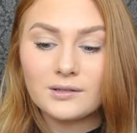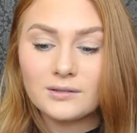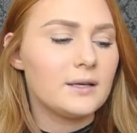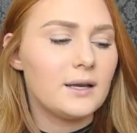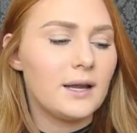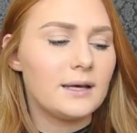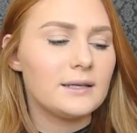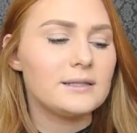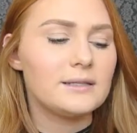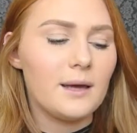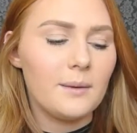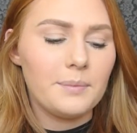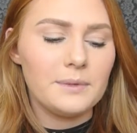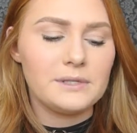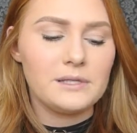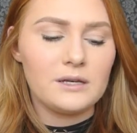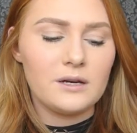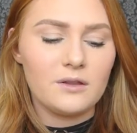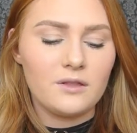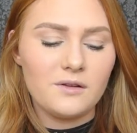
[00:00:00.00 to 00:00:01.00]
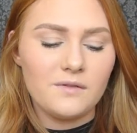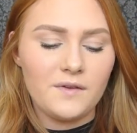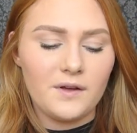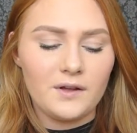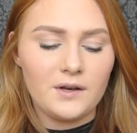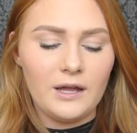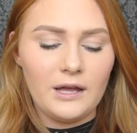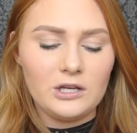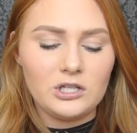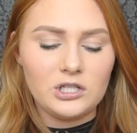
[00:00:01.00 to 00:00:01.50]
Next up is another
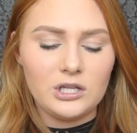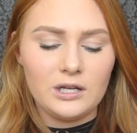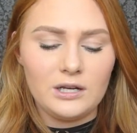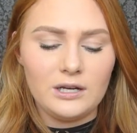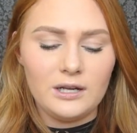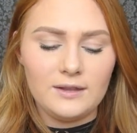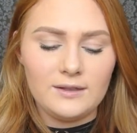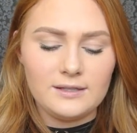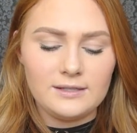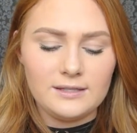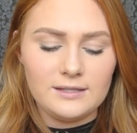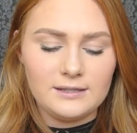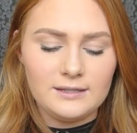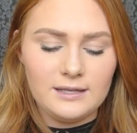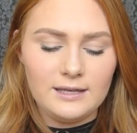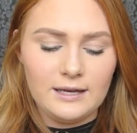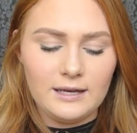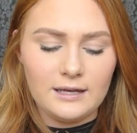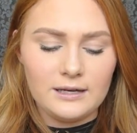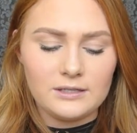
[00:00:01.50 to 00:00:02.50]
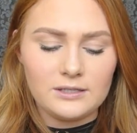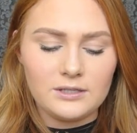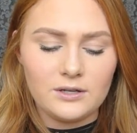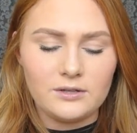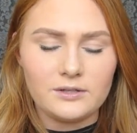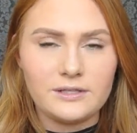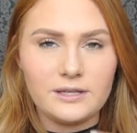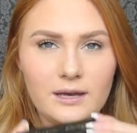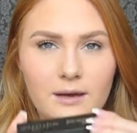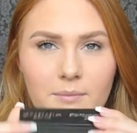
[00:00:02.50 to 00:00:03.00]
foundation, and this is the
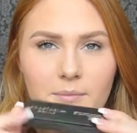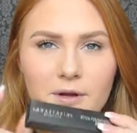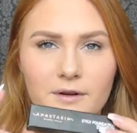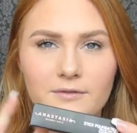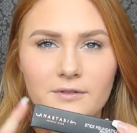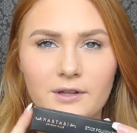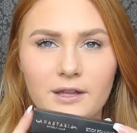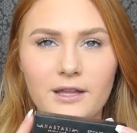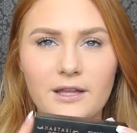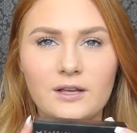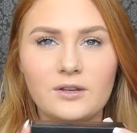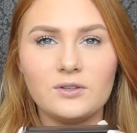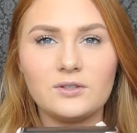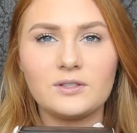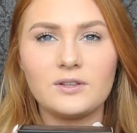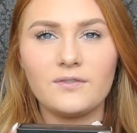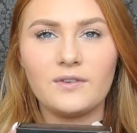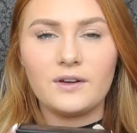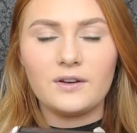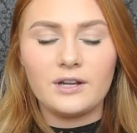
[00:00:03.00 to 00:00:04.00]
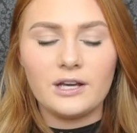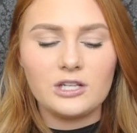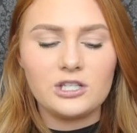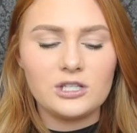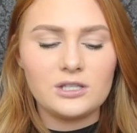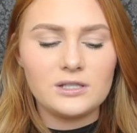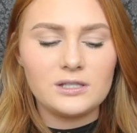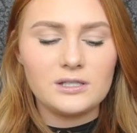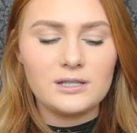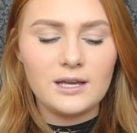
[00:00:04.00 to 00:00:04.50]
Anastasia Beverly Hills
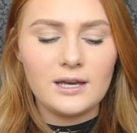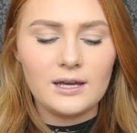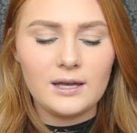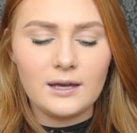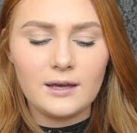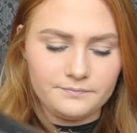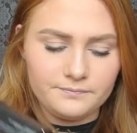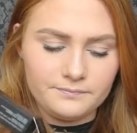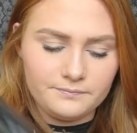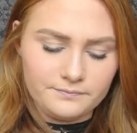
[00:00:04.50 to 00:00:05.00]
Foundation Stick.